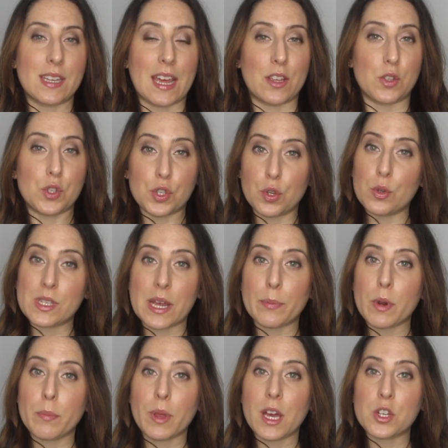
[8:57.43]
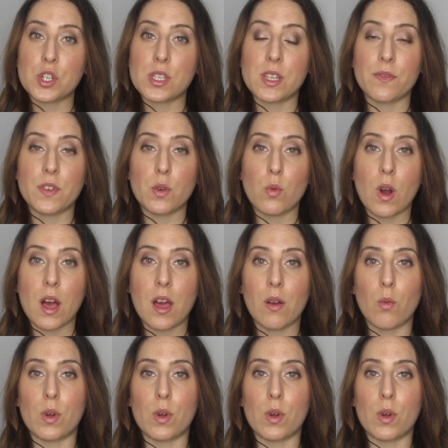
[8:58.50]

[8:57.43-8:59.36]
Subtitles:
as two separate blushes if you want.